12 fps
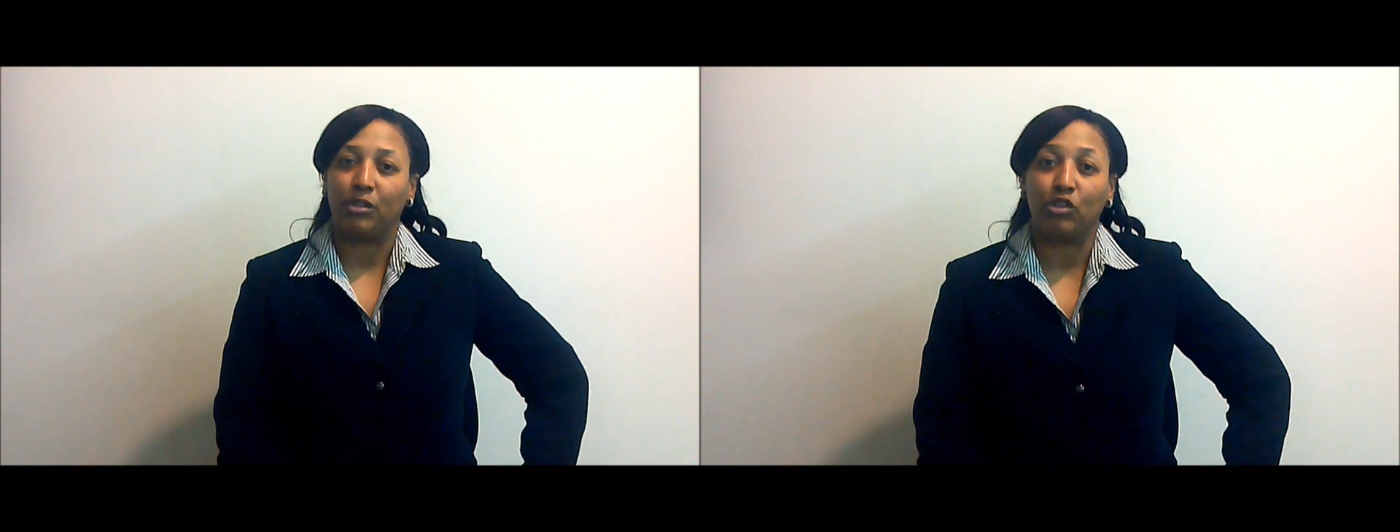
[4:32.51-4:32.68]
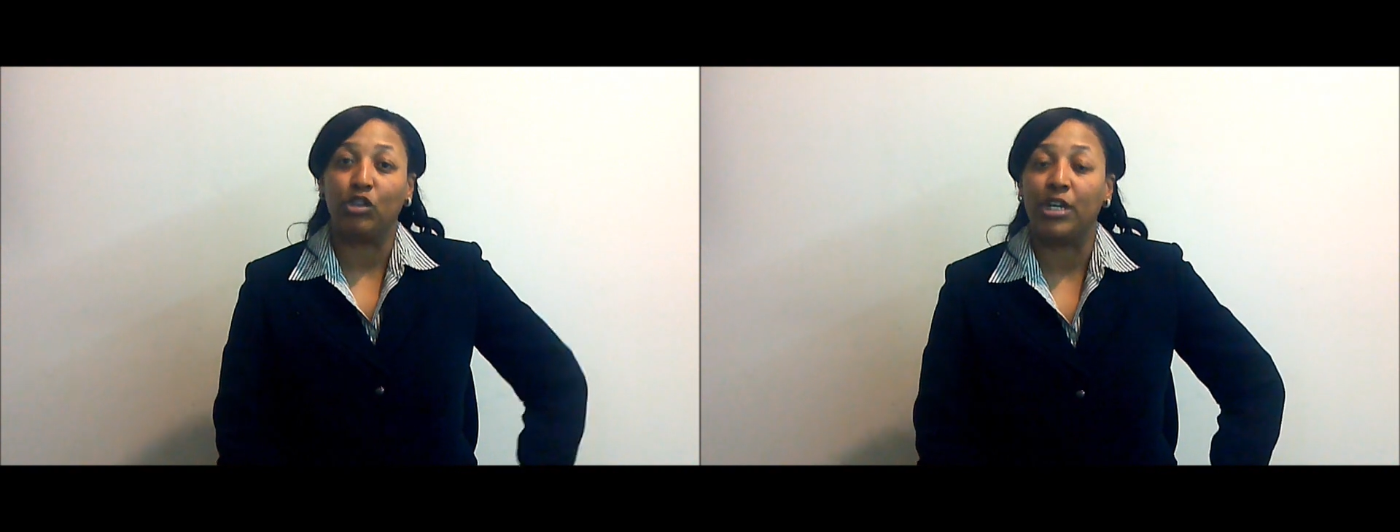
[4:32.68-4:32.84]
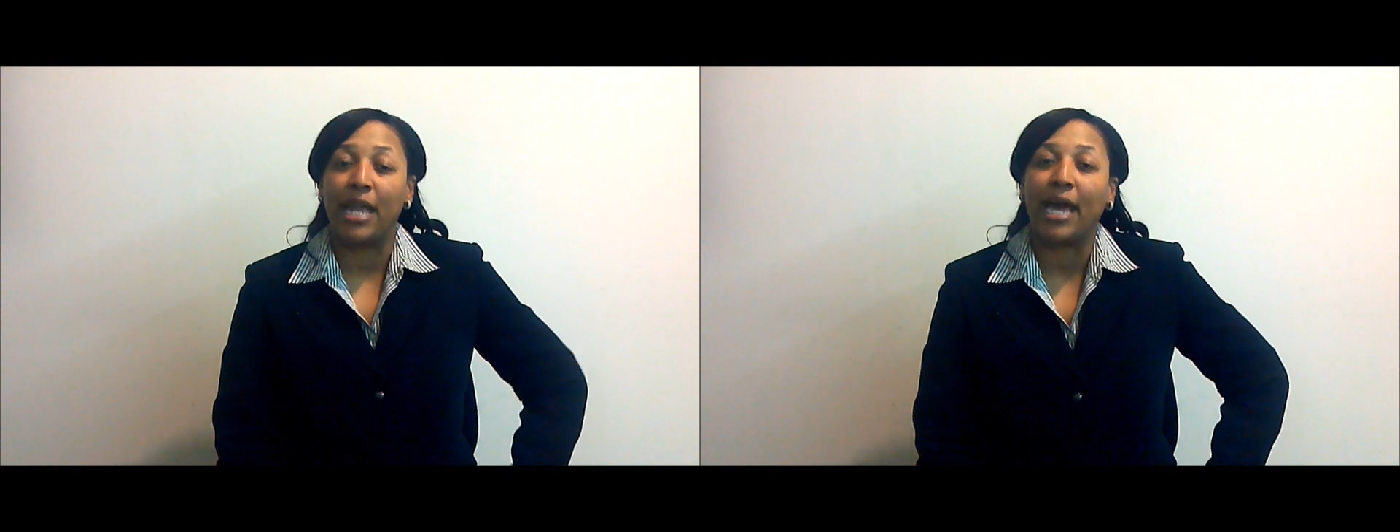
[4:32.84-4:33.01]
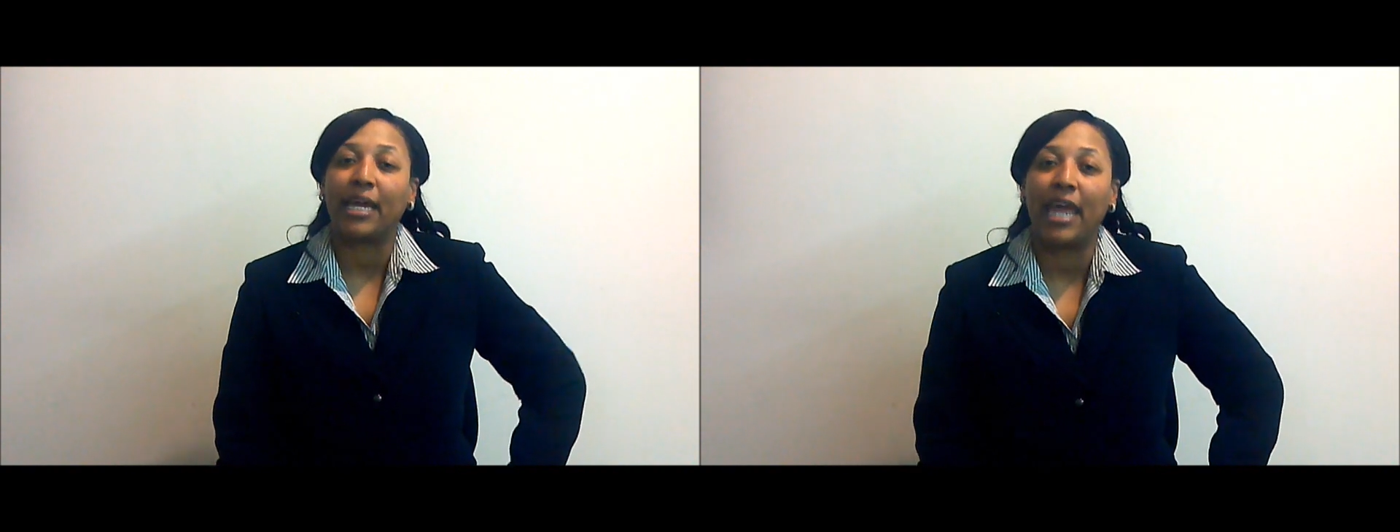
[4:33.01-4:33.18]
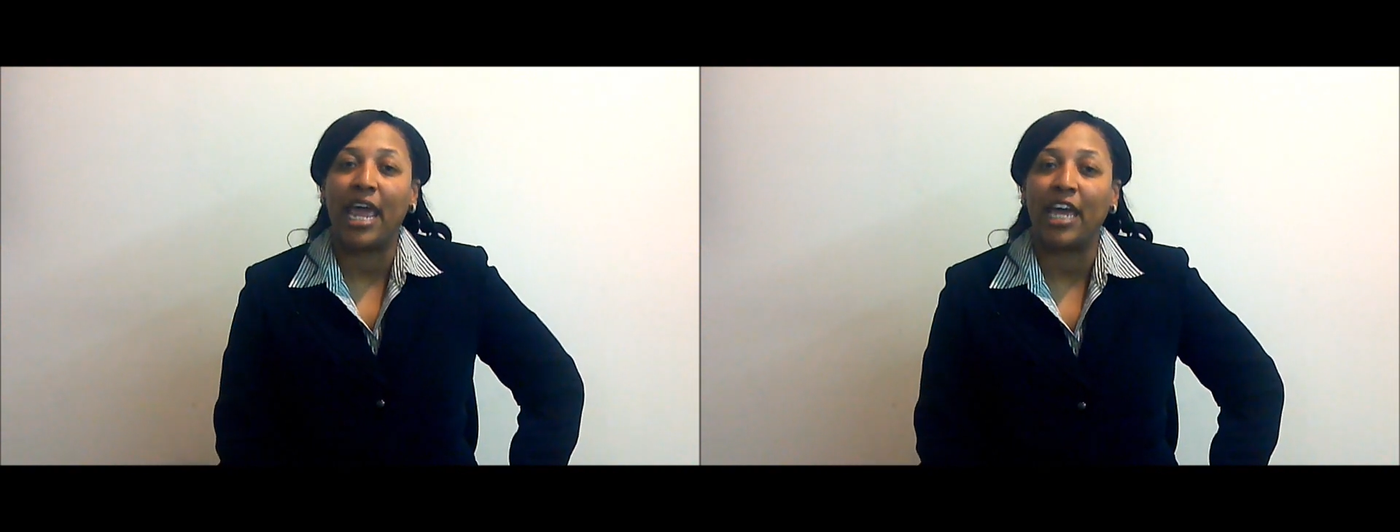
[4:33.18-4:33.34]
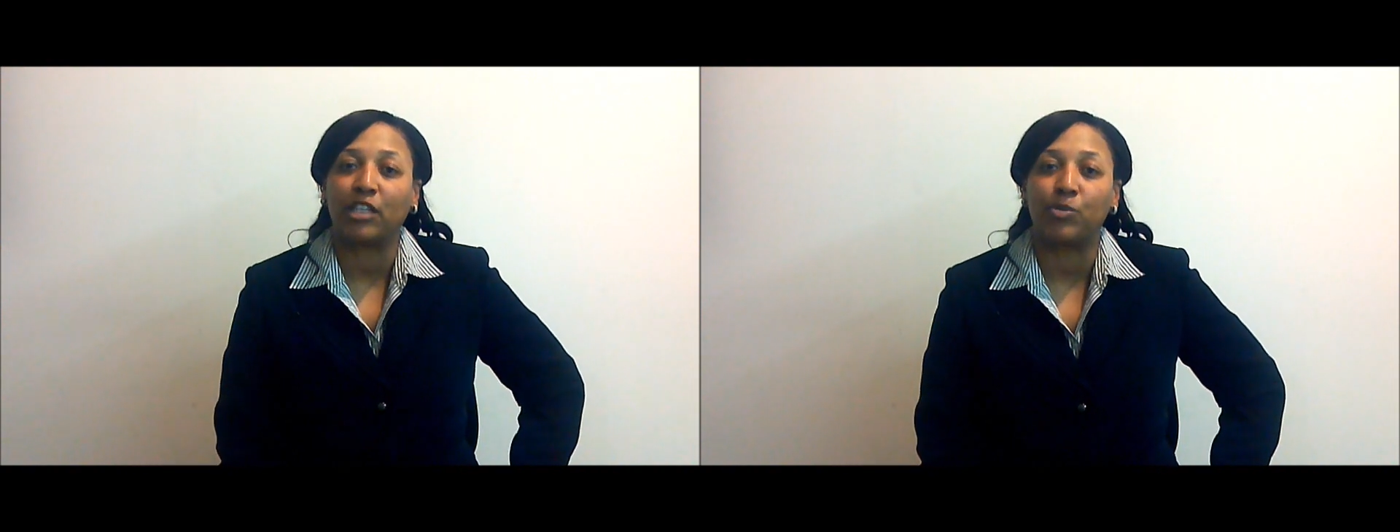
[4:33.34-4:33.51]
You're not going
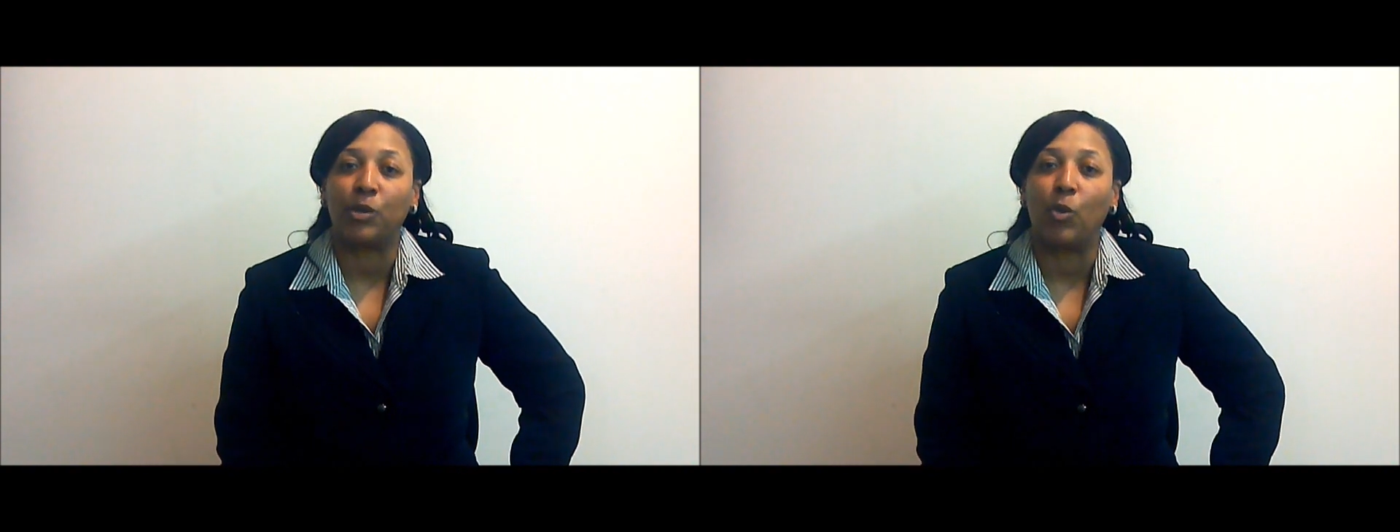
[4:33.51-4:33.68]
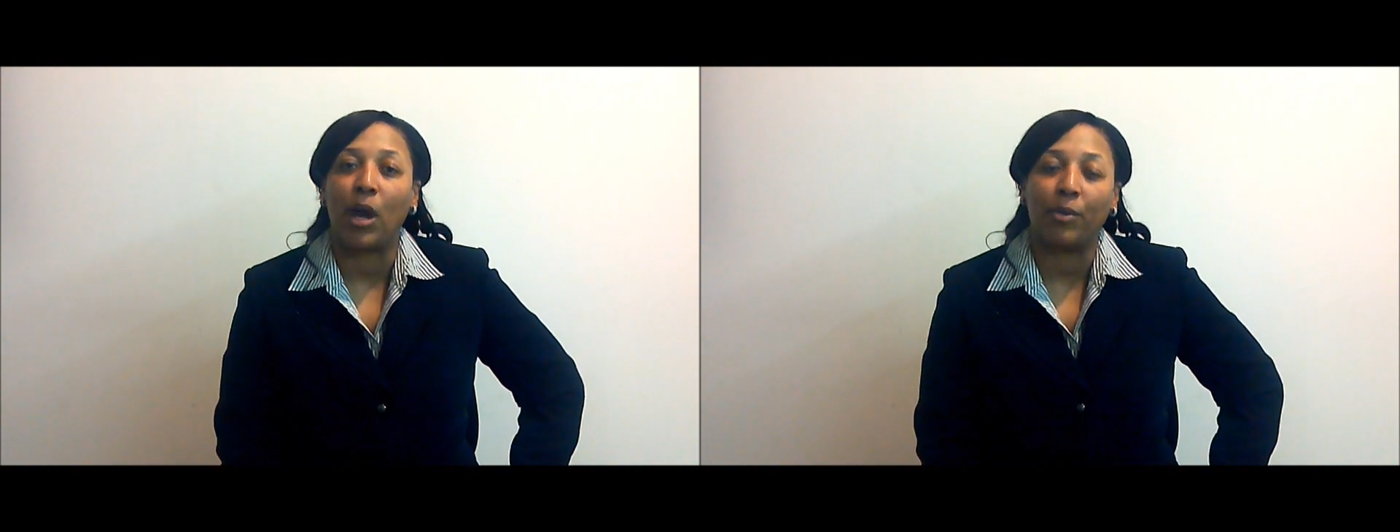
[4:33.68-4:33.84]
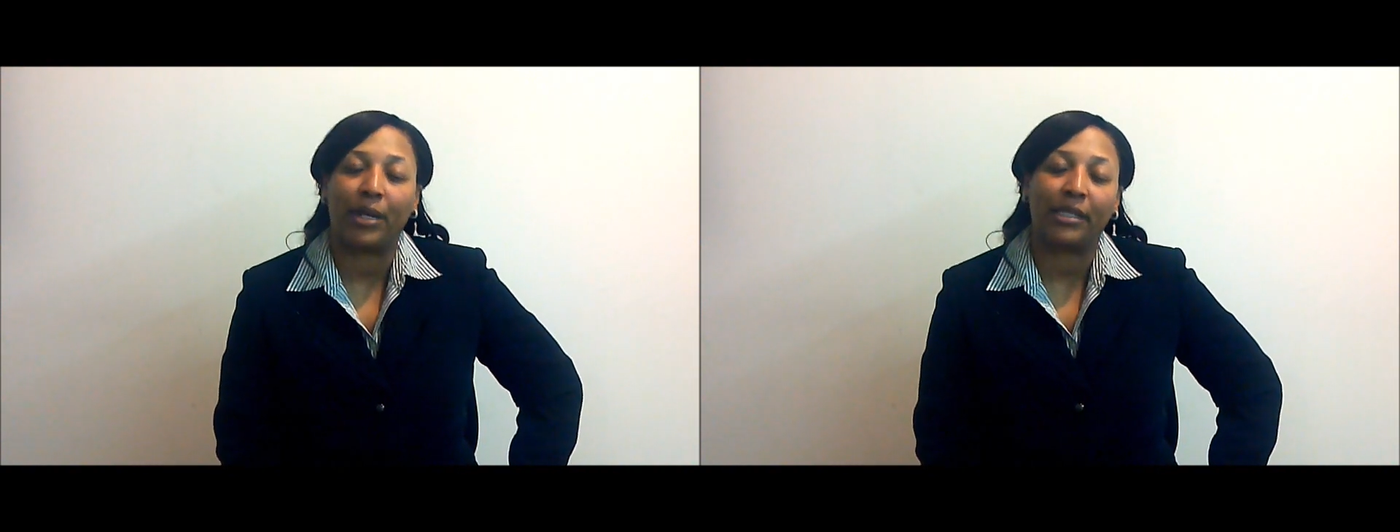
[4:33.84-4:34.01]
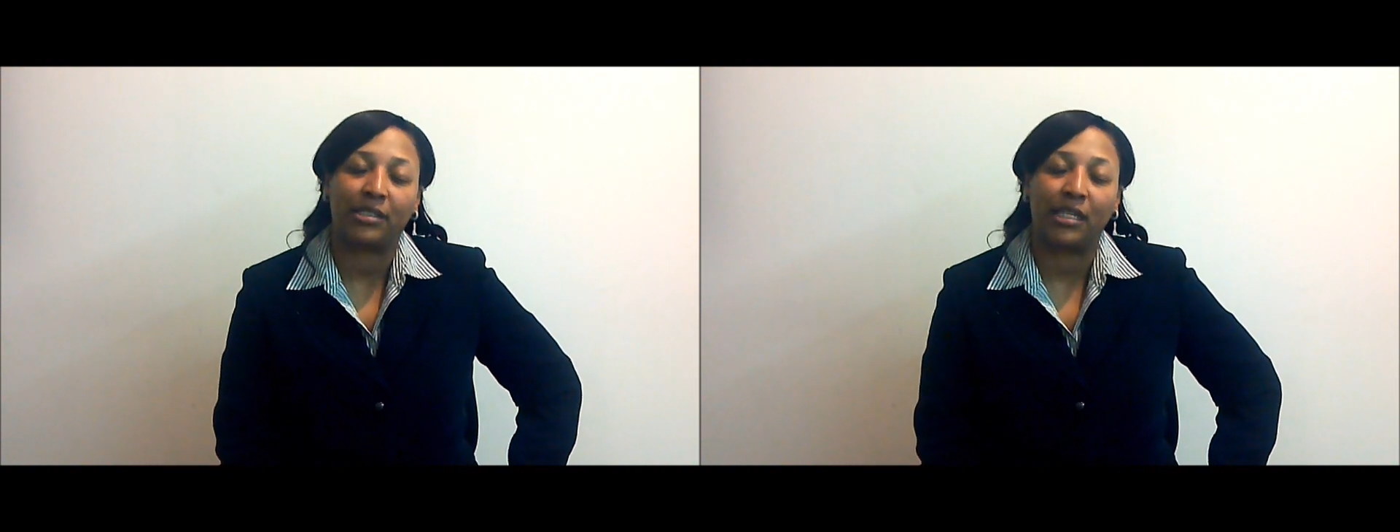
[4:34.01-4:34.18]
to ask me why would I